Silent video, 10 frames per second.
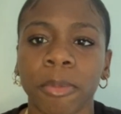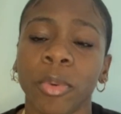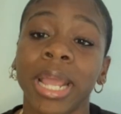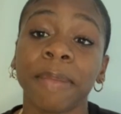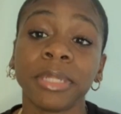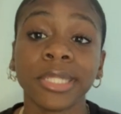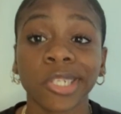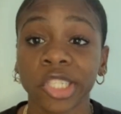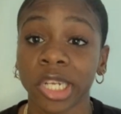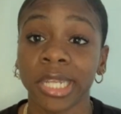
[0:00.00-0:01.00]
But we kept in
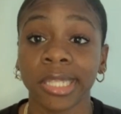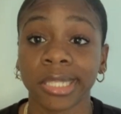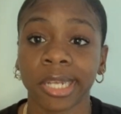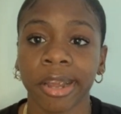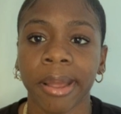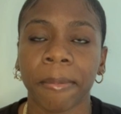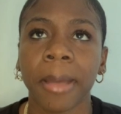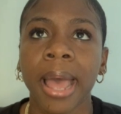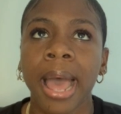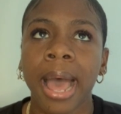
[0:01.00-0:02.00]
touch on Instagram,
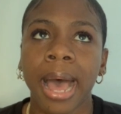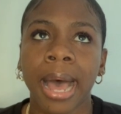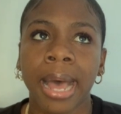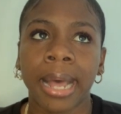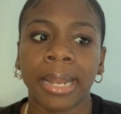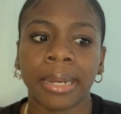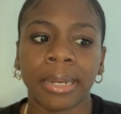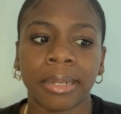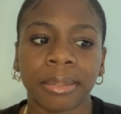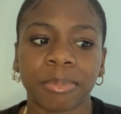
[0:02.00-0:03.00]

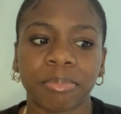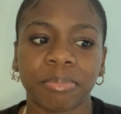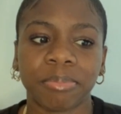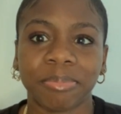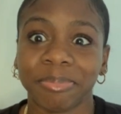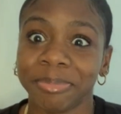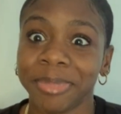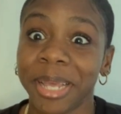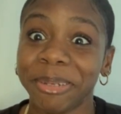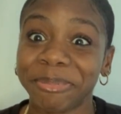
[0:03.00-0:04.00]
and yeah,